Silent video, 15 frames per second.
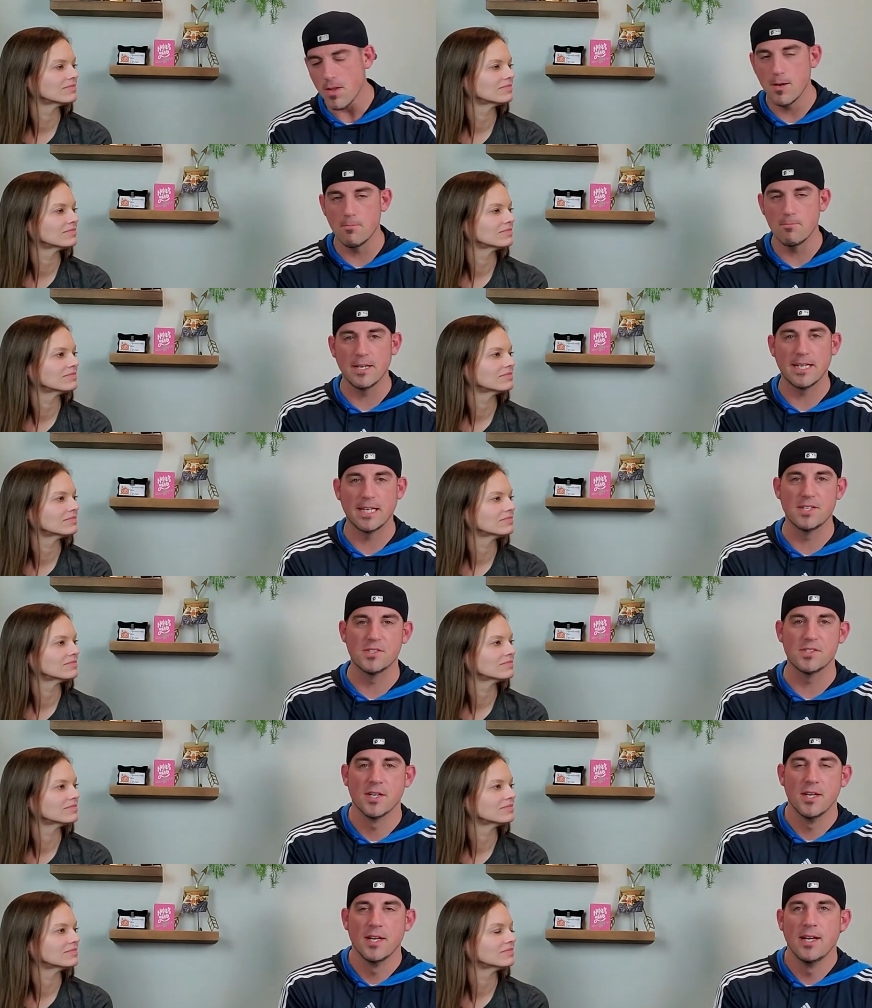Speaker 1: um,
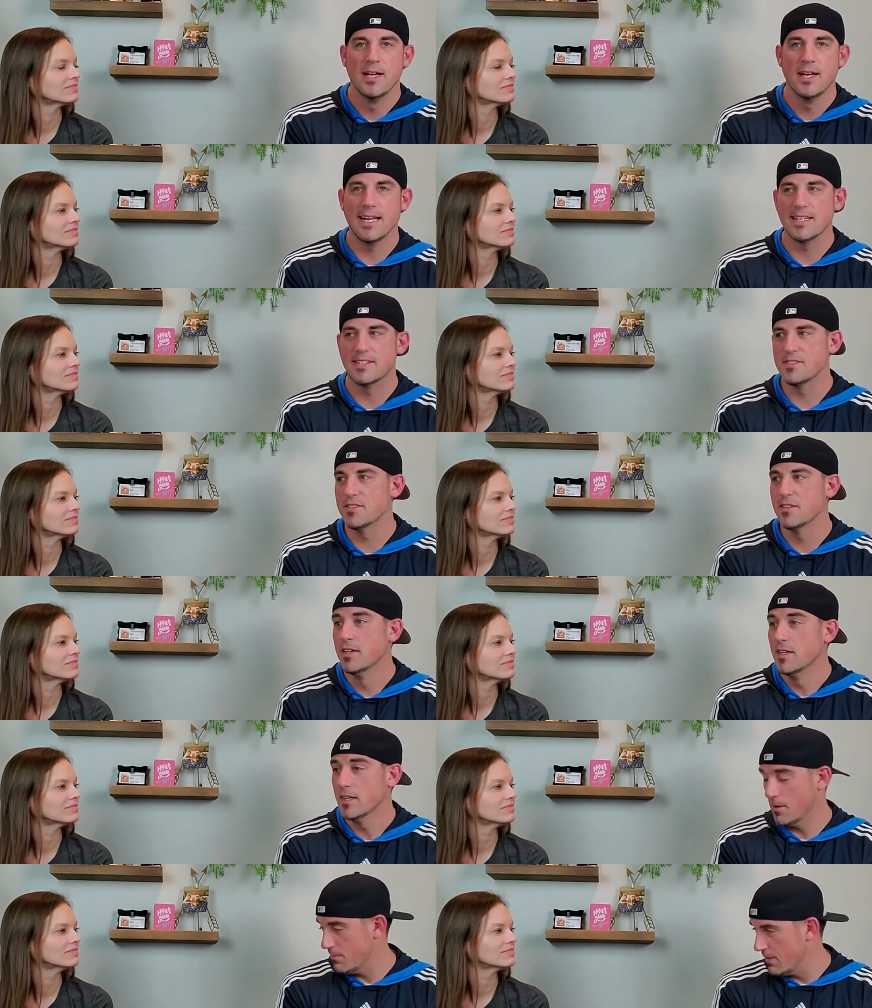because it's
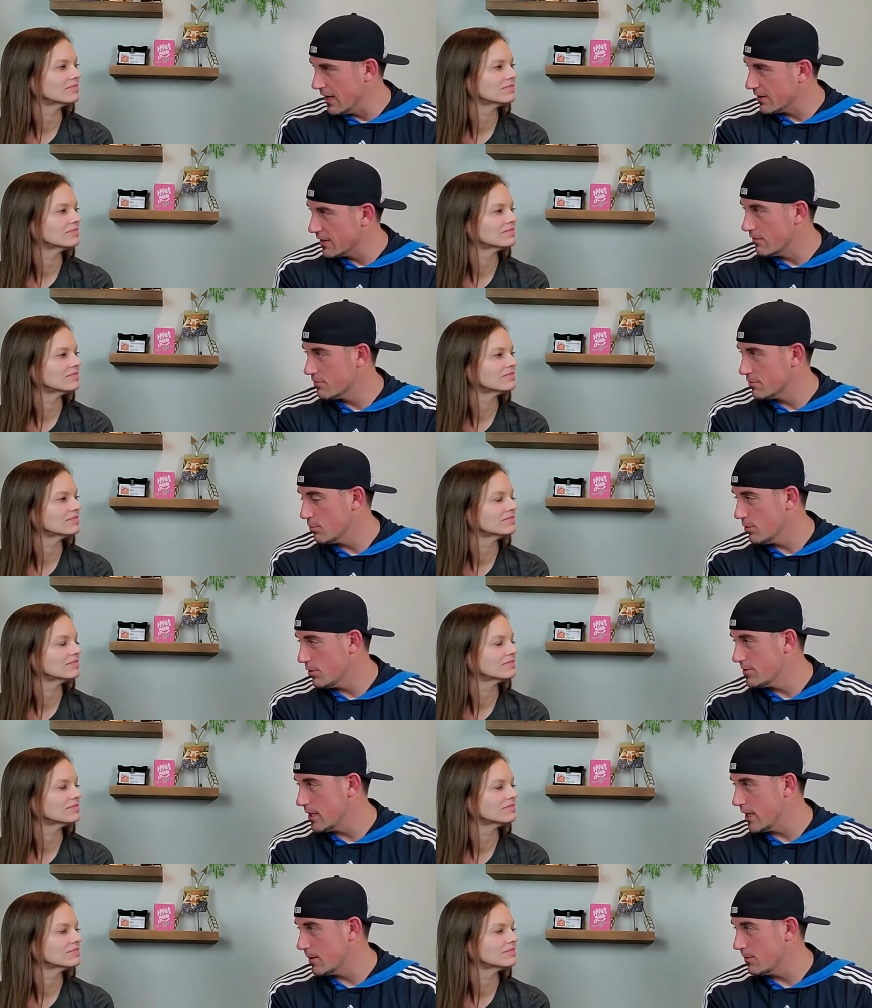can be uncomfortable
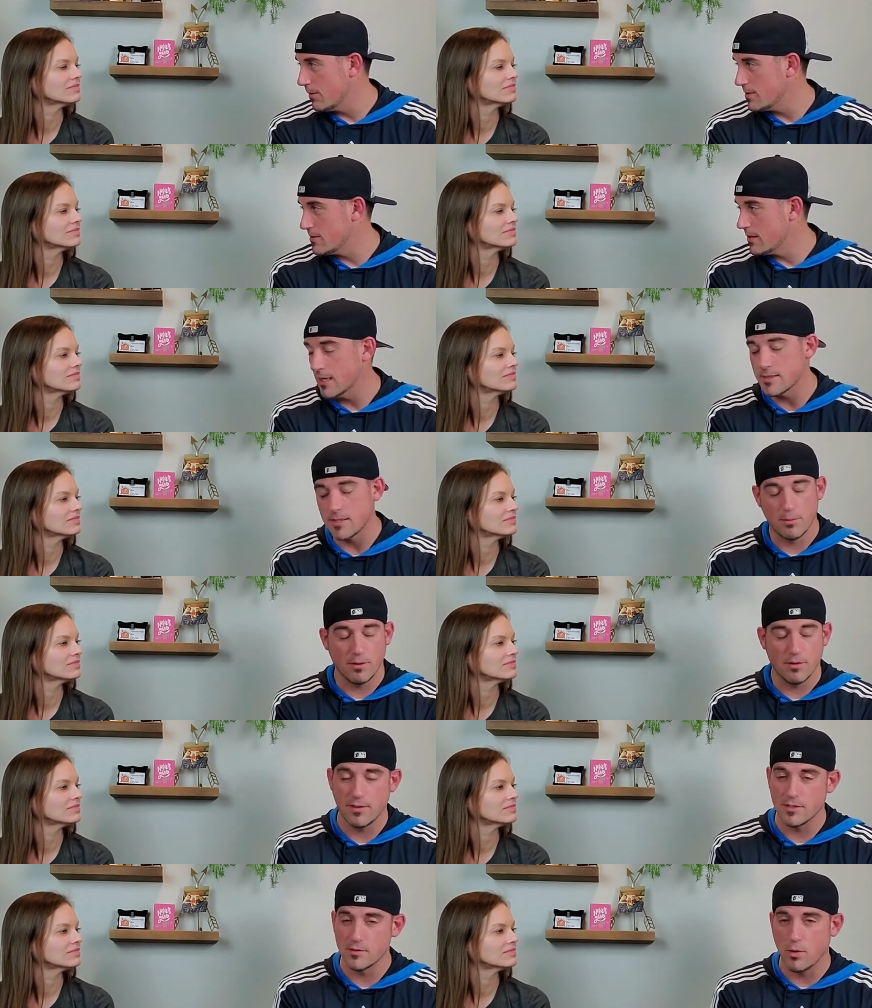to talk about sex. I
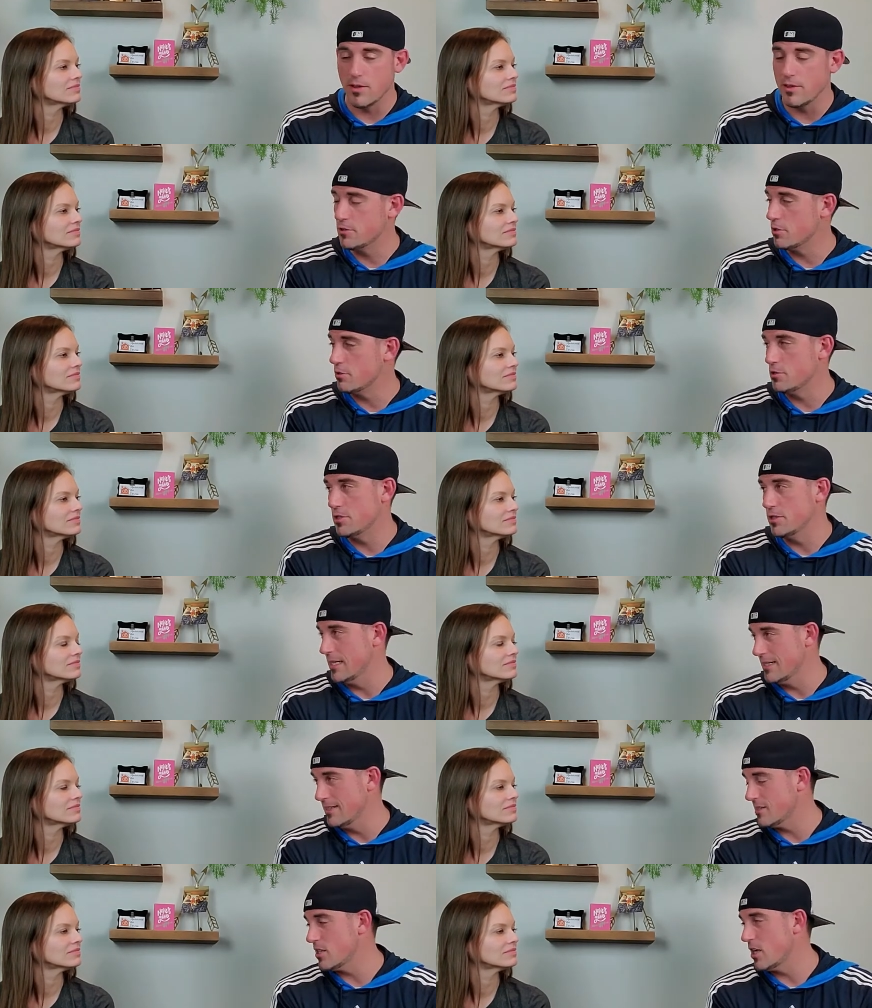believe that's why the church
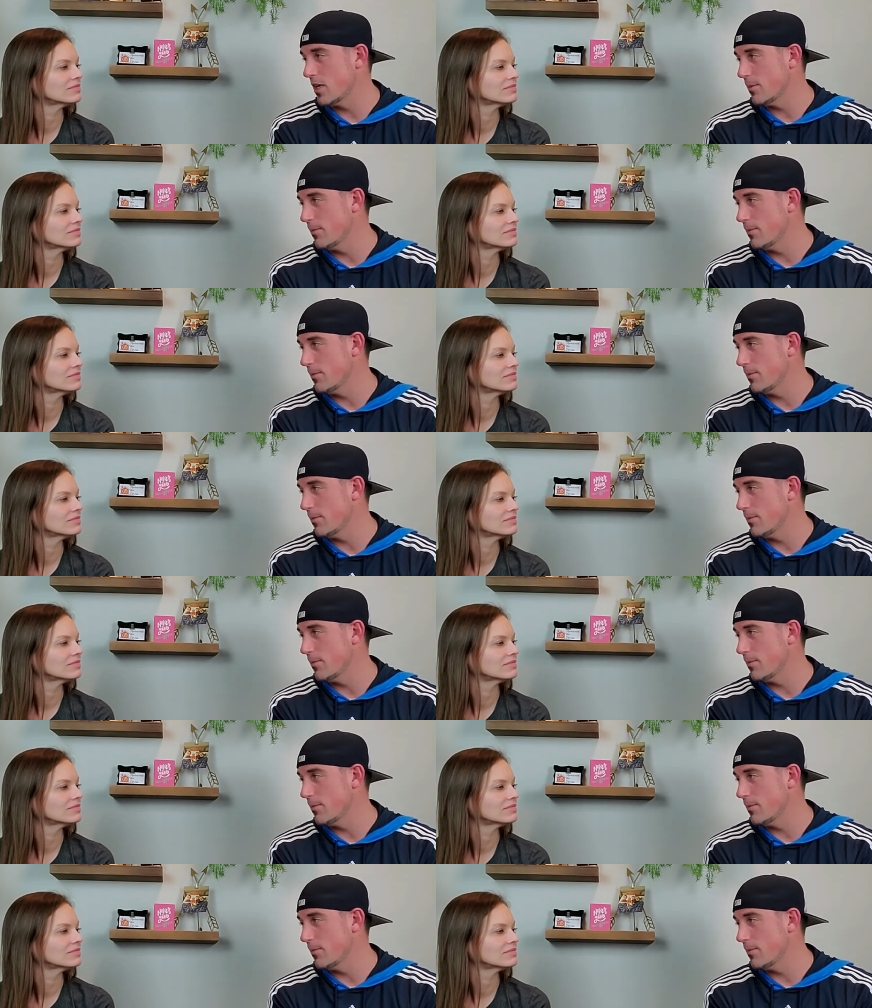didn't talk